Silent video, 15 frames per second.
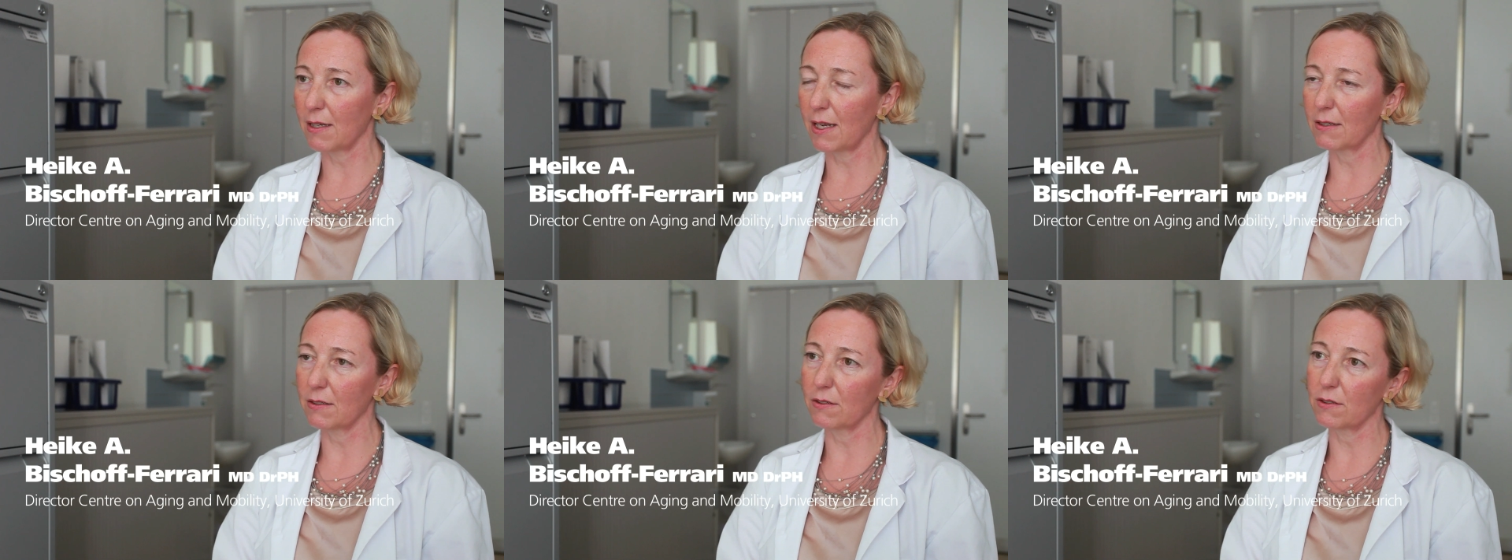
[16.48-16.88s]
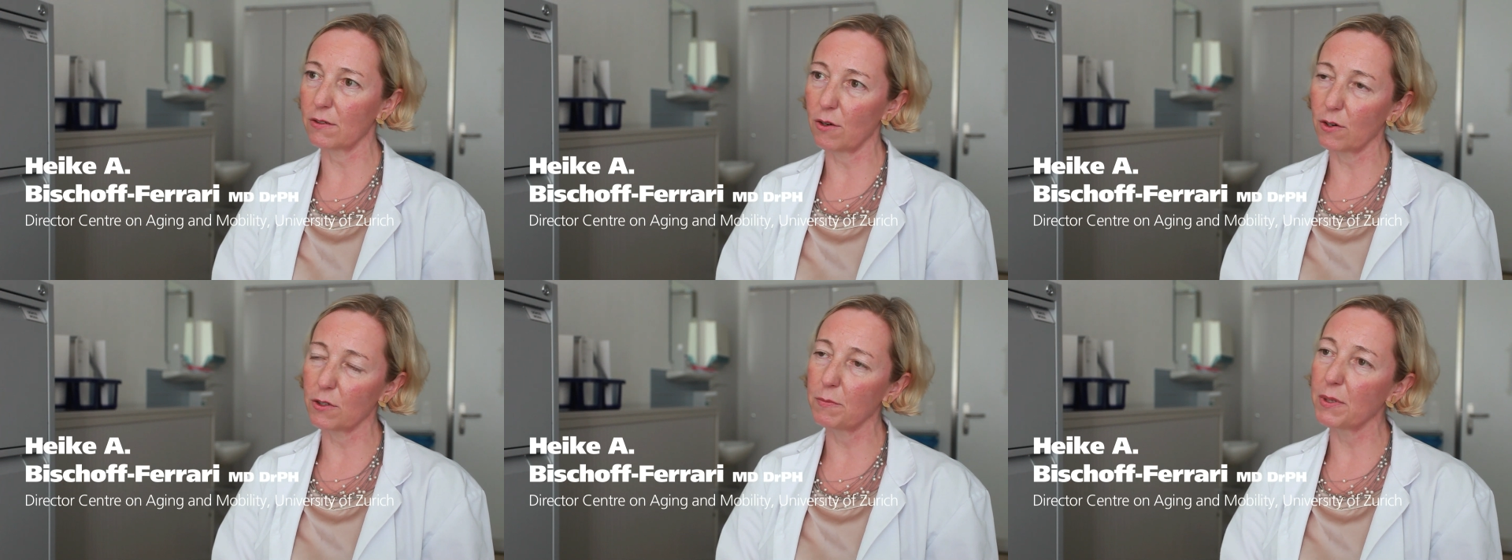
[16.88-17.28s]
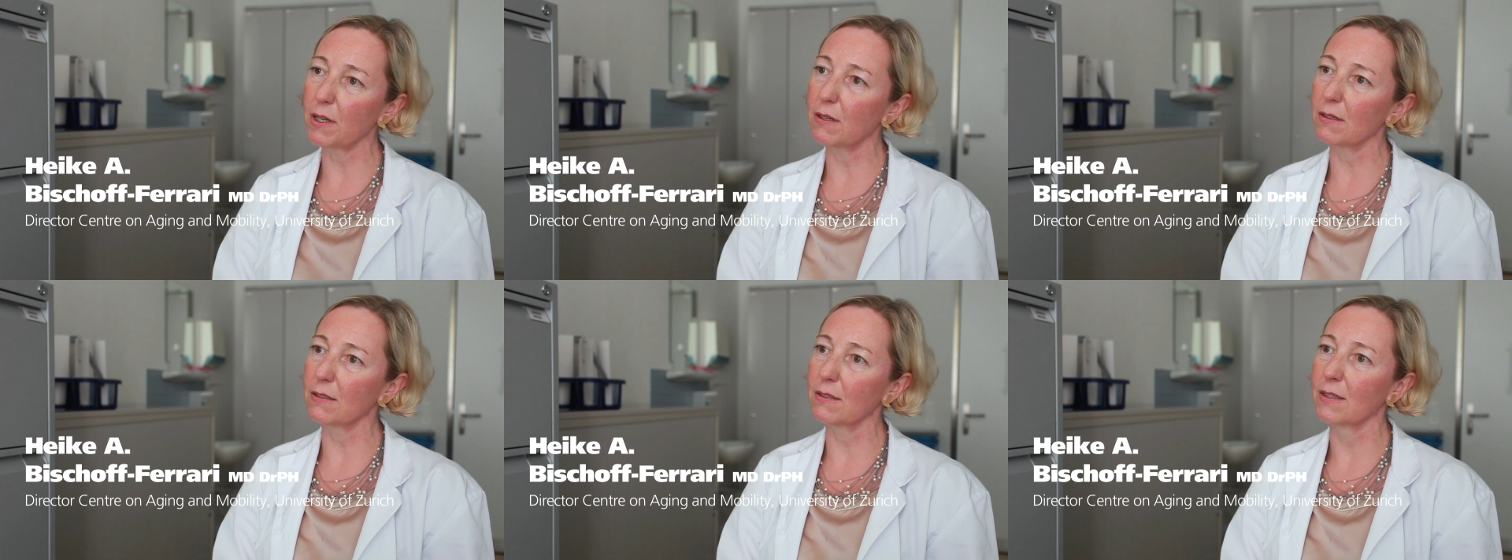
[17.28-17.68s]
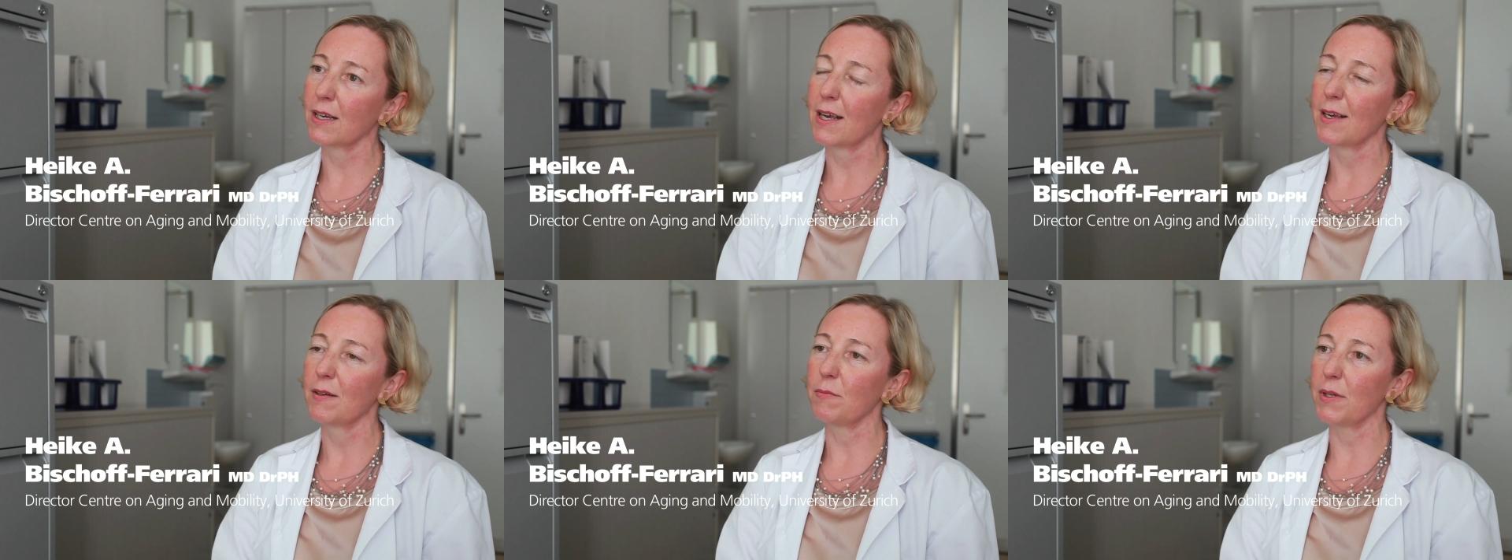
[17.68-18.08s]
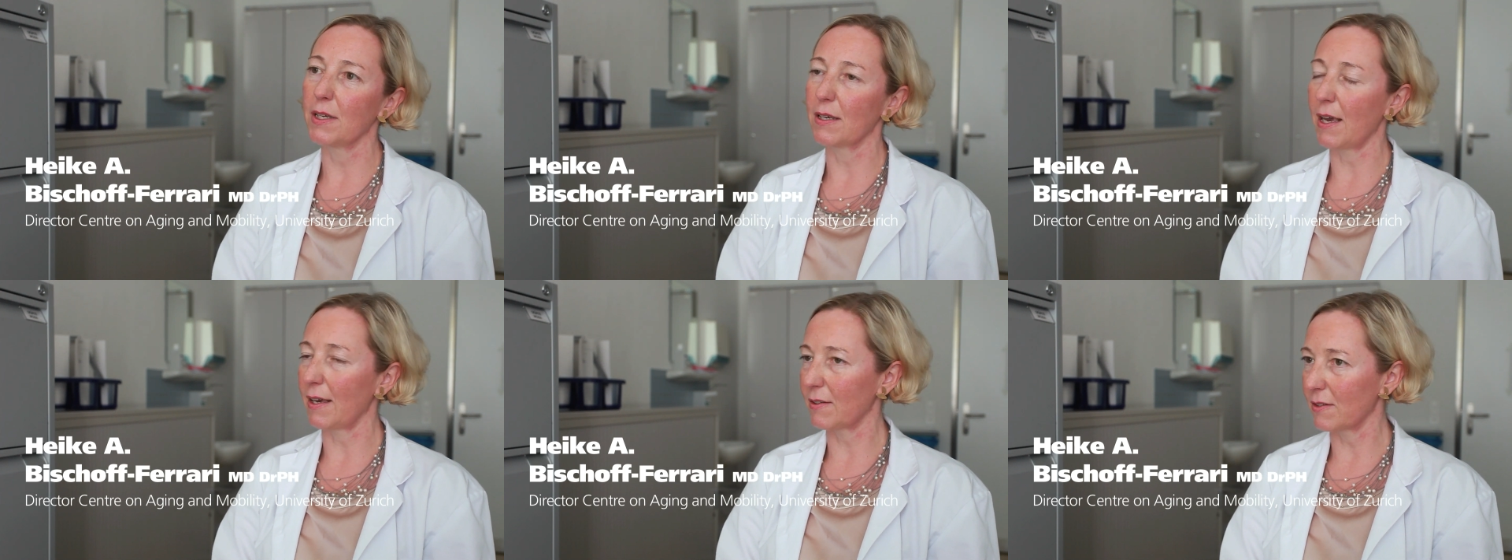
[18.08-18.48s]
and the third pillar
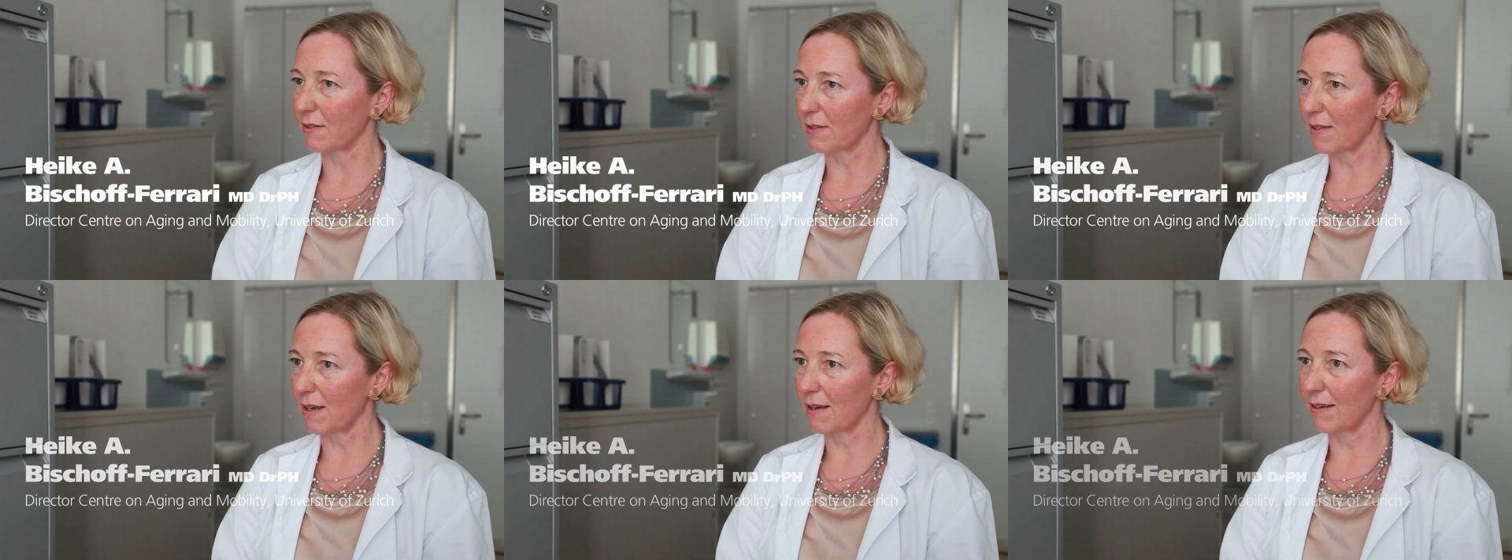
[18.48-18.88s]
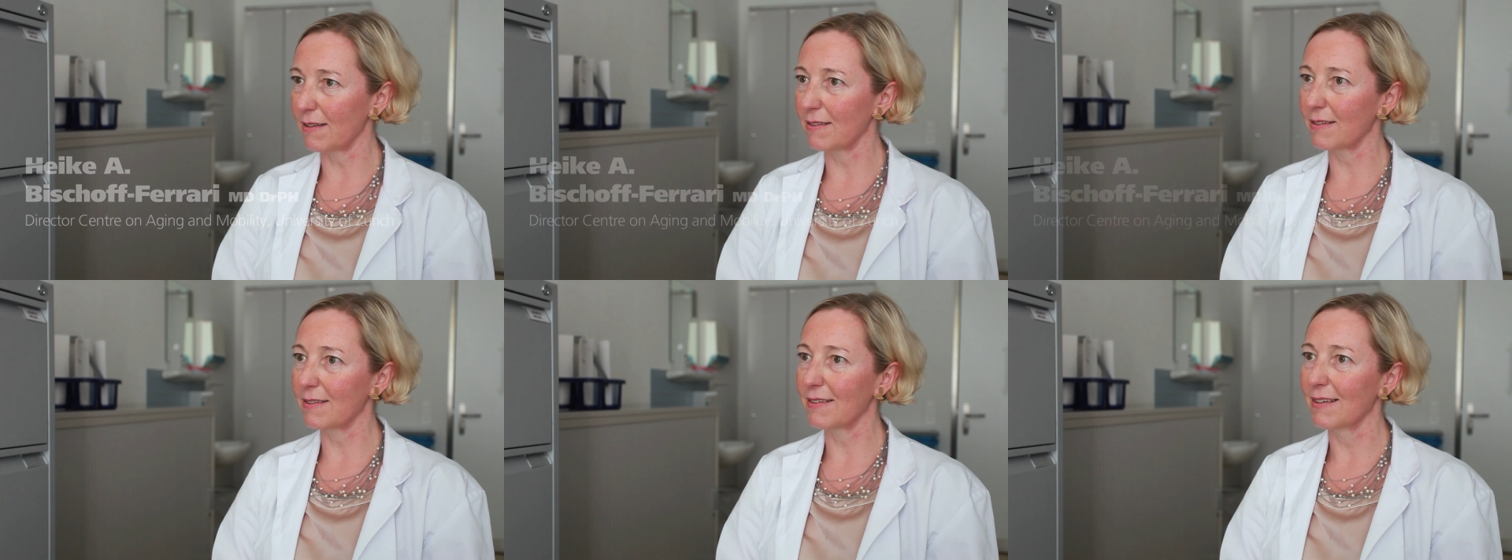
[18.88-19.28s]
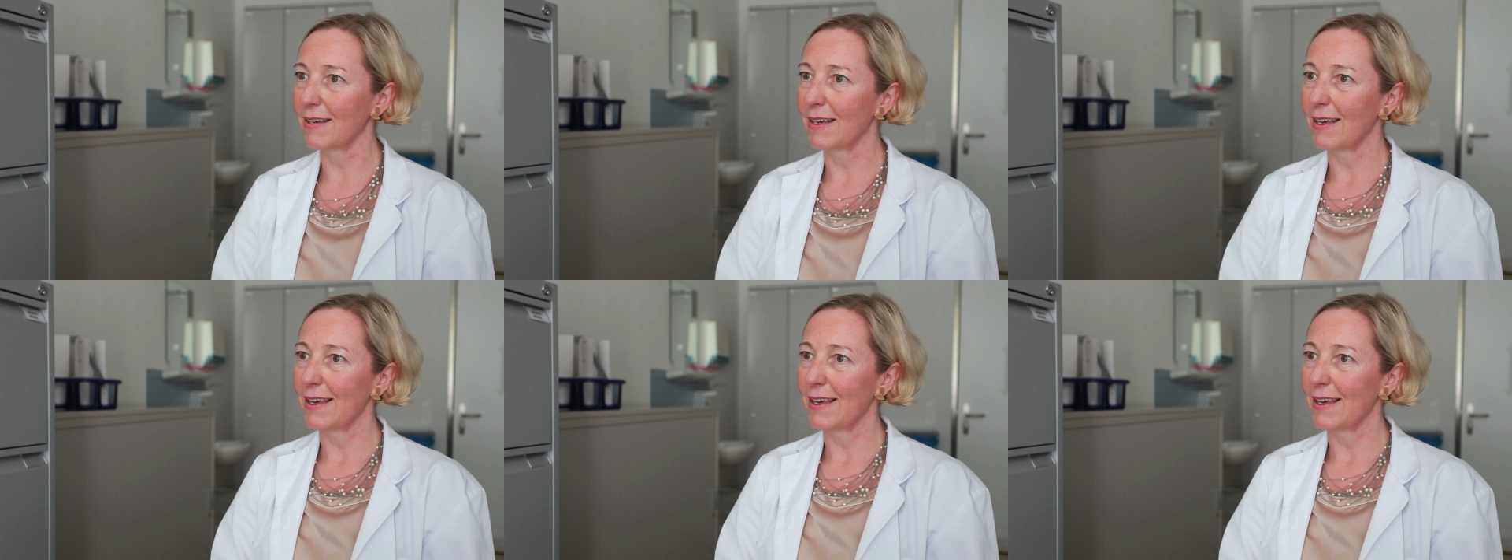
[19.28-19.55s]
being exercise.